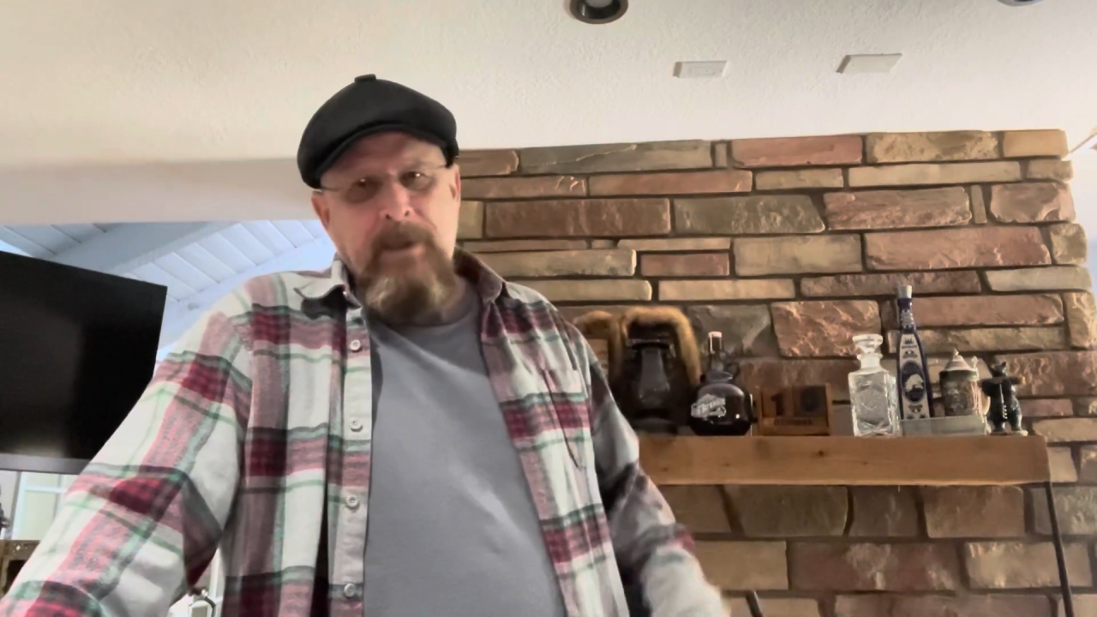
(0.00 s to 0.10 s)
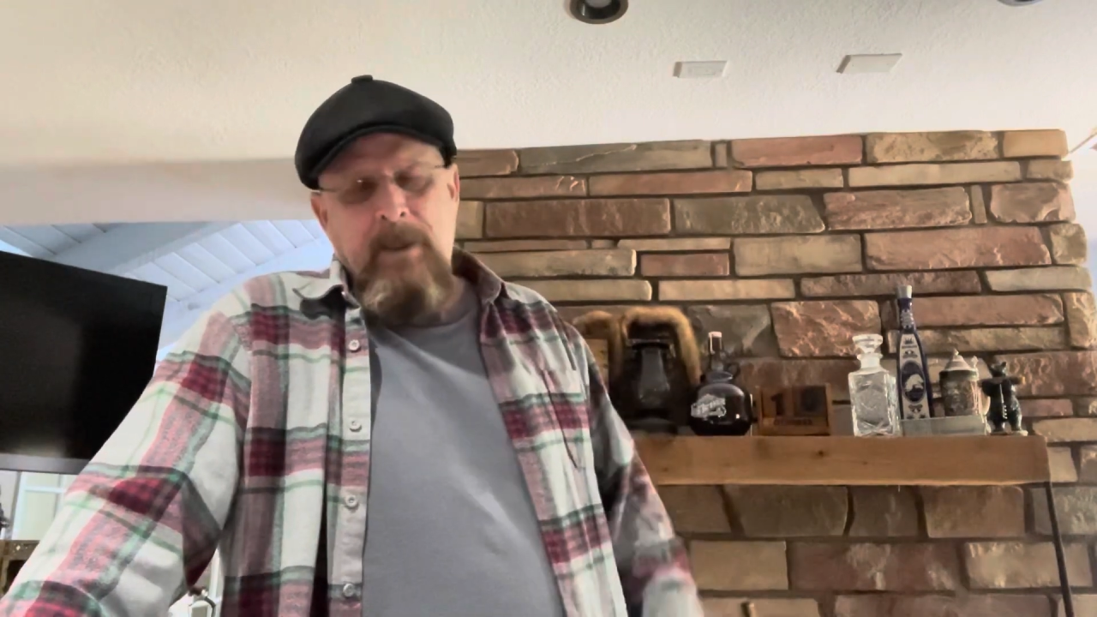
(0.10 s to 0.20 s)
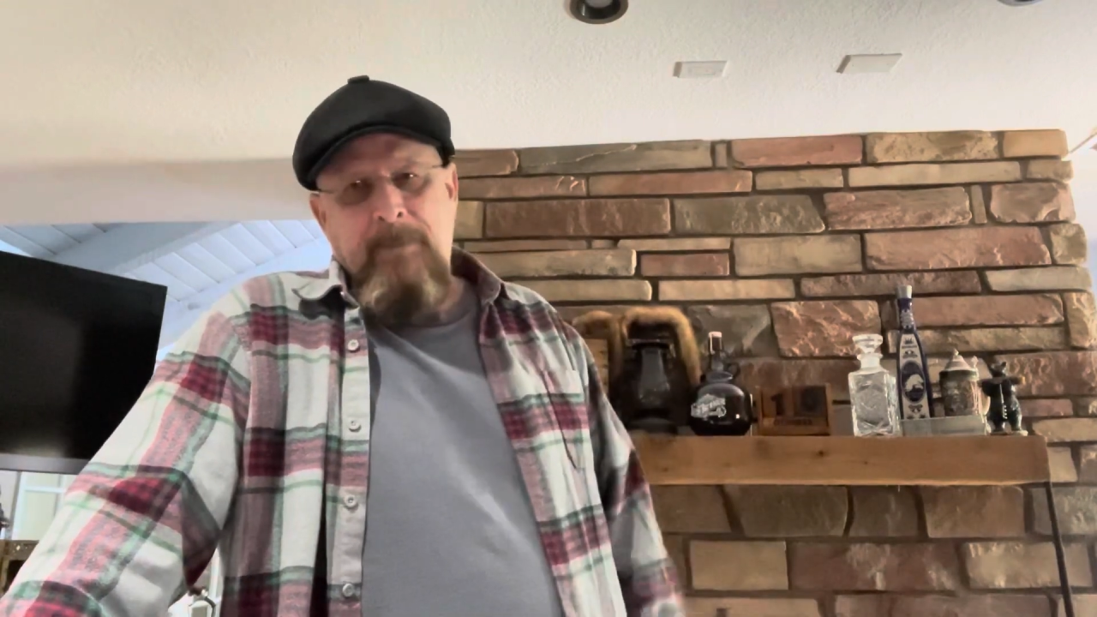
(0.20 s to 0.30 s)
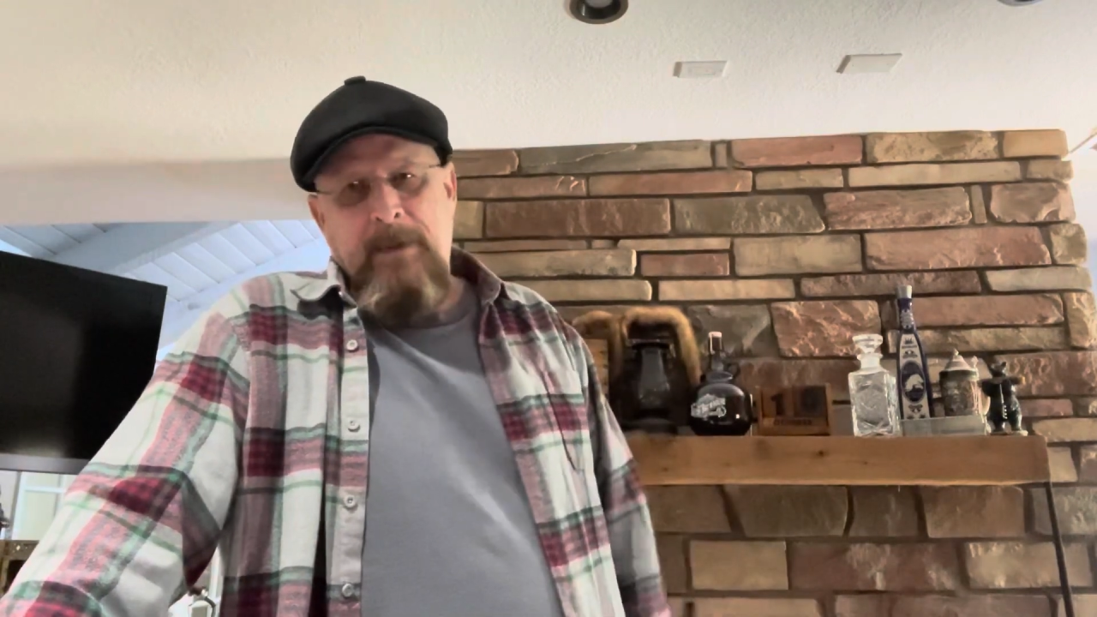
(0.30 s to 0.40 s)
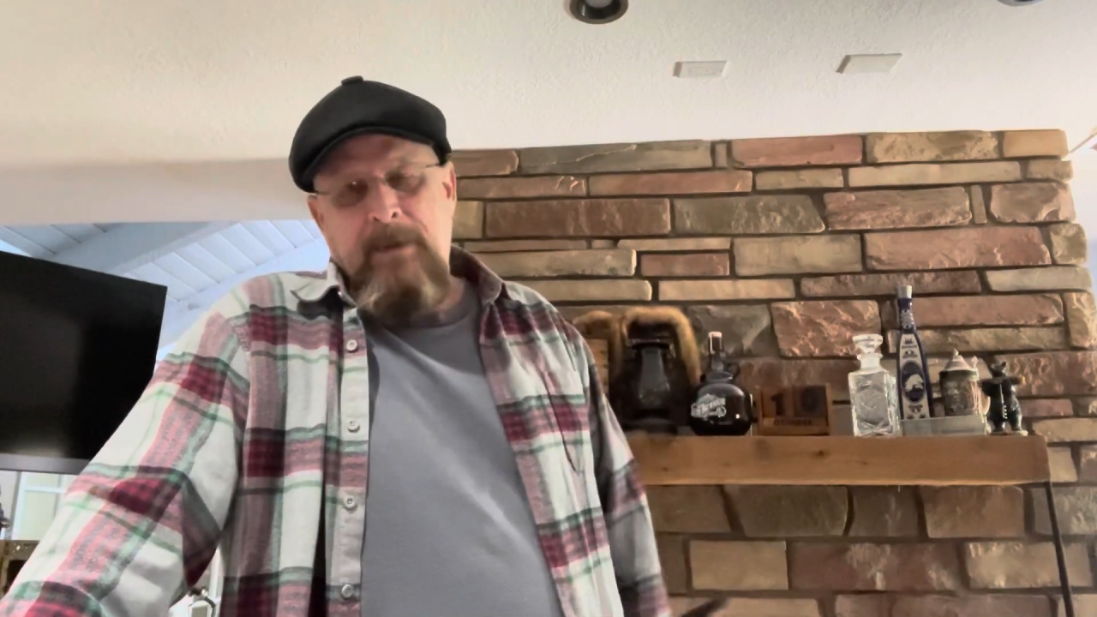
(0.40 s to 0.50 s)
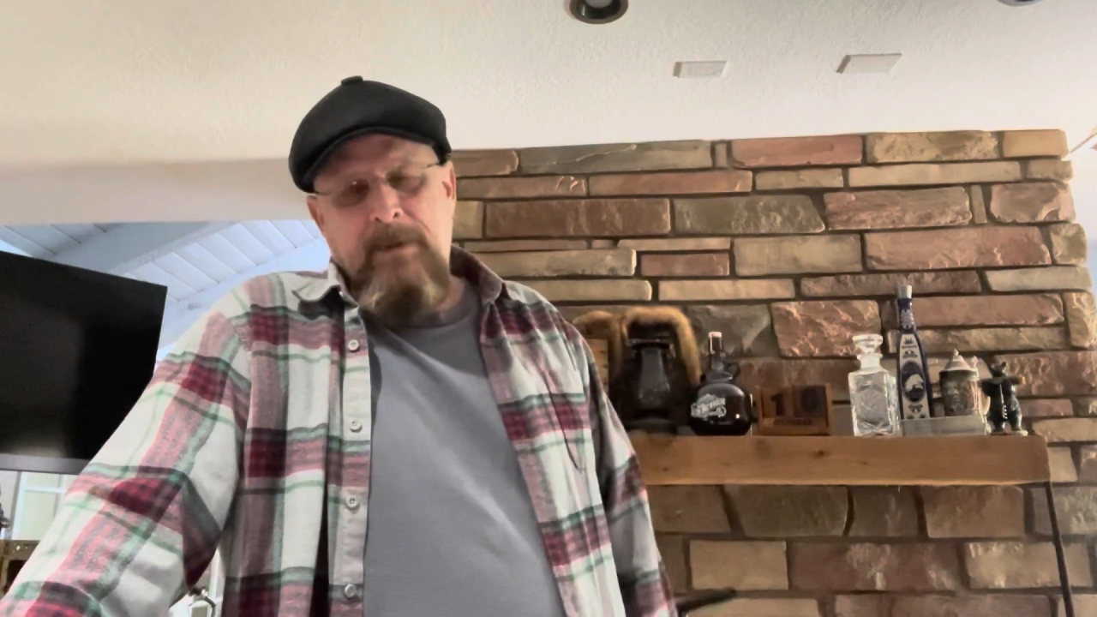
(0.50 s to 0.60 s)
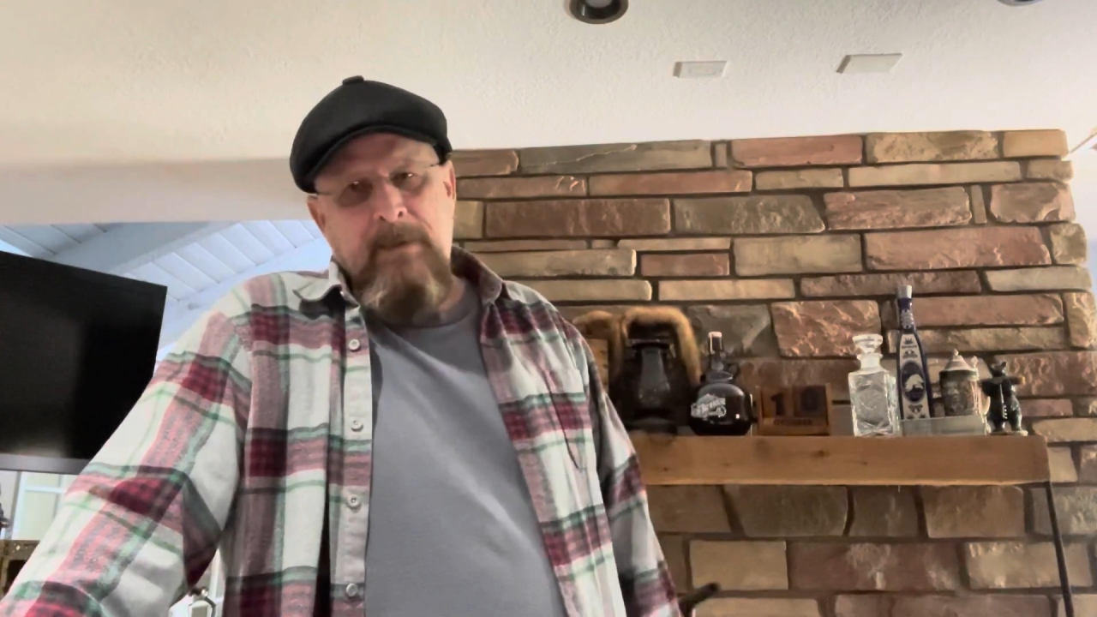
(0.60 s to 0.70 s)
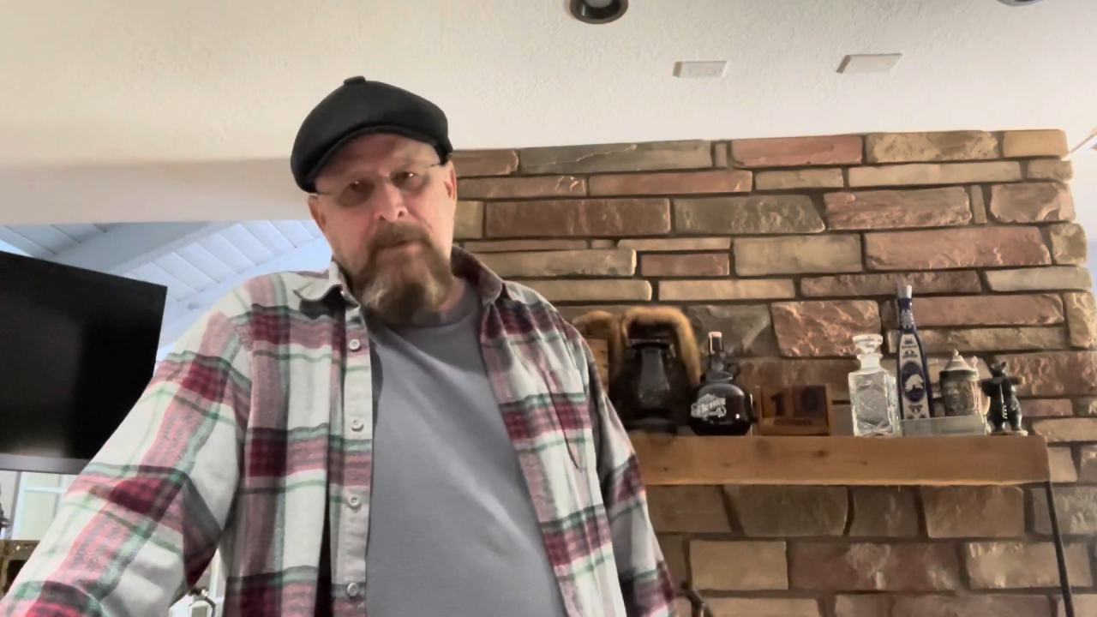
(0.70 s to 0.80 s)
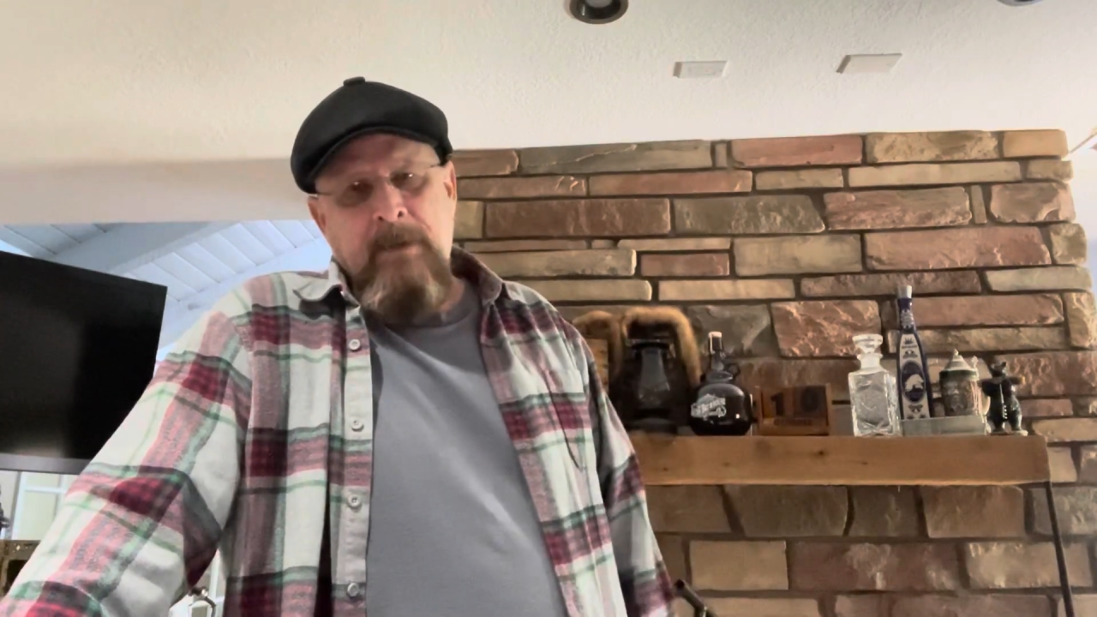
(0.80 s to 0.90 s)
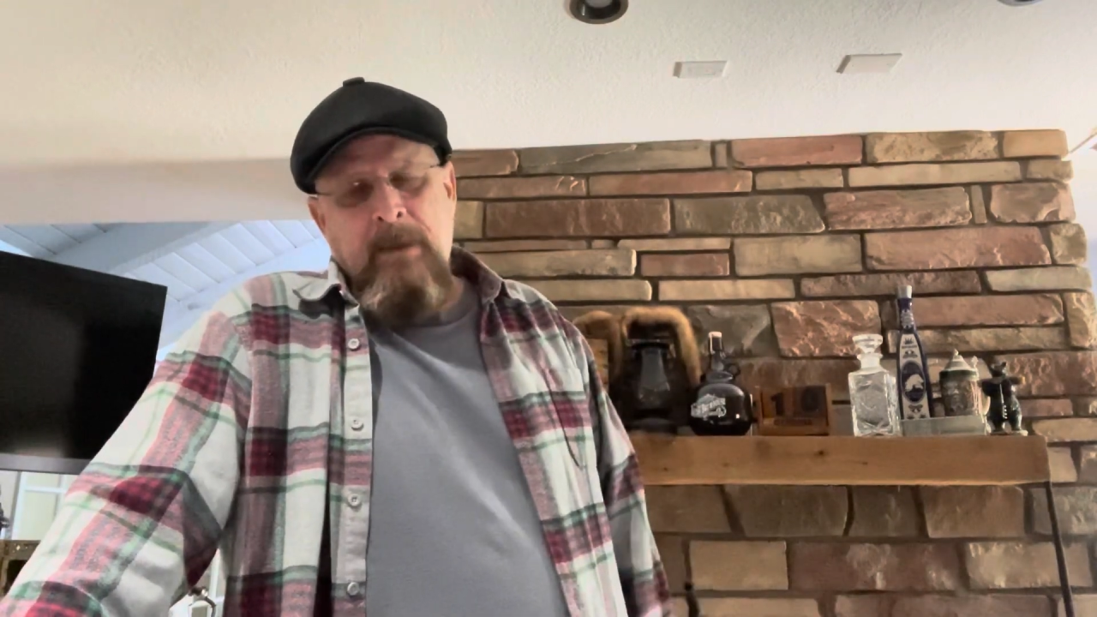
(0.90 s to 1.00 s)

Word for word: get them at uh,